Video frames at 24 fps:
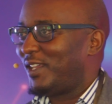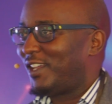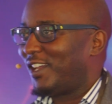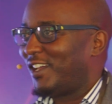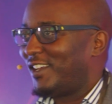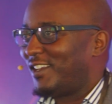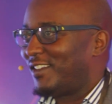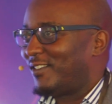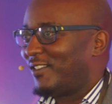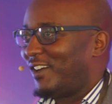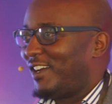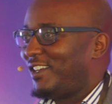
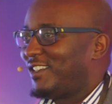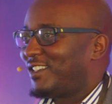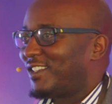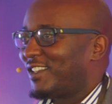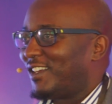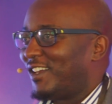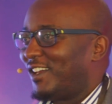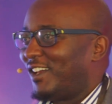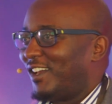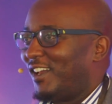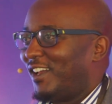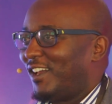weekend, right?
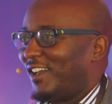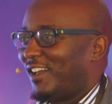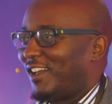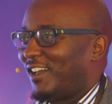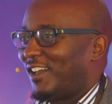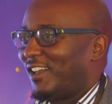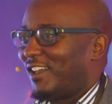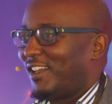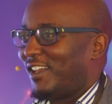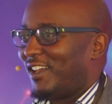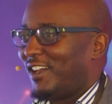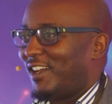
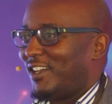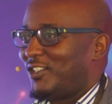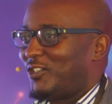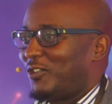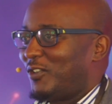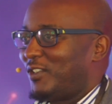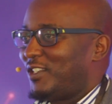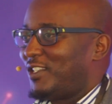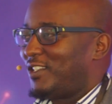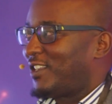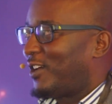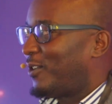
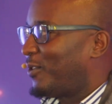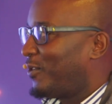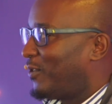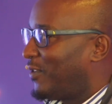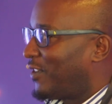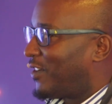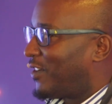George is out on